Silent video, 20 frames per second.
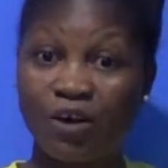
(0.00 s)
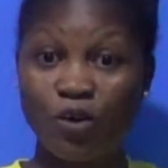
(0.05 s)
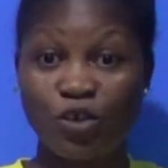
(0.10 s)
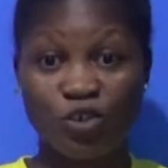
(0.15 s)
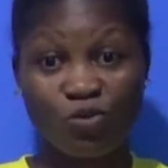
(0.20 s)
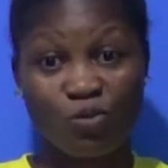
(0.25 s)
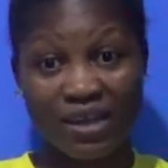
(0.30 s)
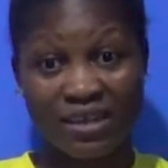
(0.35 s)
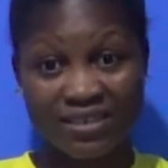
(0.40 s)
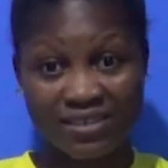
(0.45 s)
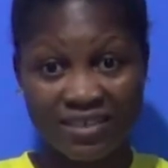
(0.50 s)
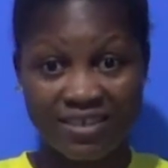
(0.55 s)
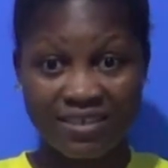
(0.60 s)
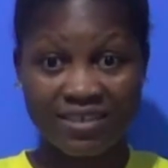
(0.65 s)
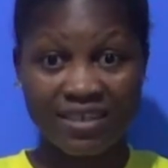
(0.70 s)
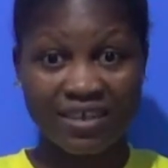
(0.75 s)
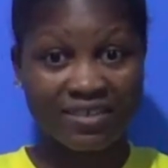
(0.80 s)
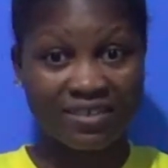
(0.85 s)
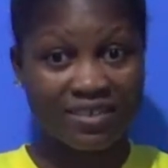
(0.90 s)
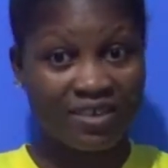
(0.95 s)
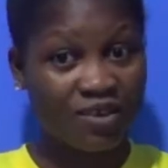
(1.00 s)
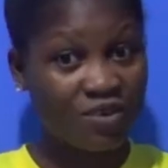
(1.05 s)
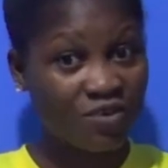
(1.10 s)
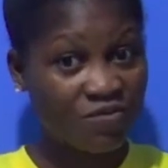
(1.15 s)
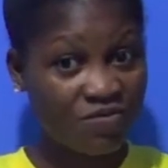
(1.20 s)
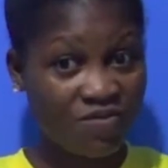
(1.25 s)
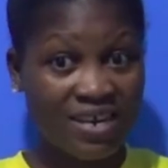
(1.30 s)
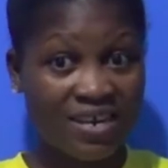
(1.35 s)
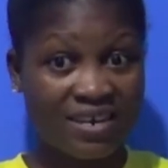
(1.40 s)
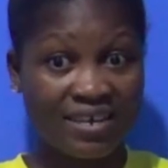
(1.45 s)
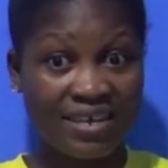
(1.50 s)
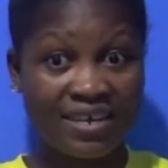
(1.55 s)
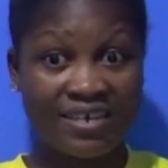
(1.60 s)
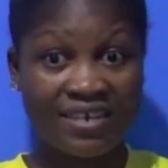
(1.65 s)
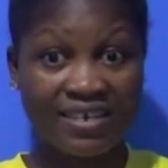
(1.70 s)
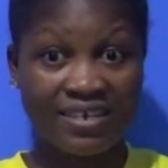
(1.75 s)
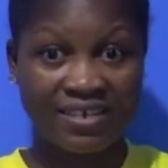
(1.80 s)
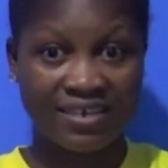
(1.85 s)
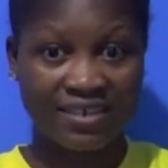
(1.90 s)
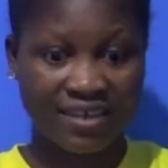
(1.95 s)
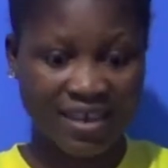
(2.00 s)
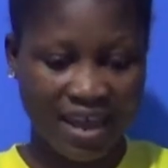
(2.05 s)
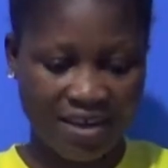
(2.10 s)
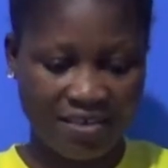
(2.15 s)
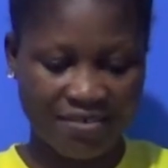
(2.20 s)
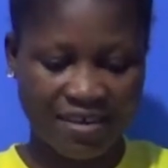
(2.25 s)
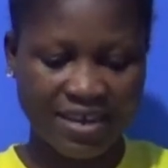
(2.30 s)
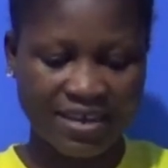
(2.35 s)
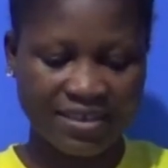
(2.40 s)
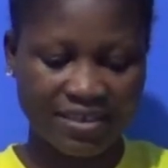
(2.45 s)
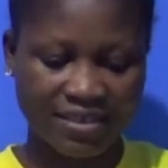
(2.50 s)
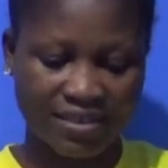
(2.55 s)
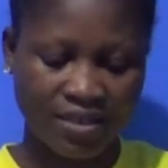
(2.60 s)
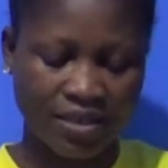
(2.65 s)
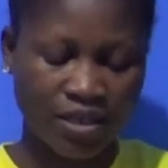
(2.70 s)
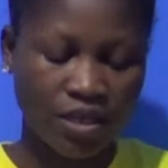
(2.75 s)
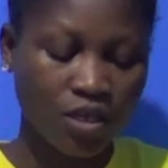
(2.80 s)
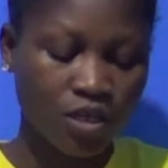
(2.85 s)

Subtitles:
also assist us when the need arises.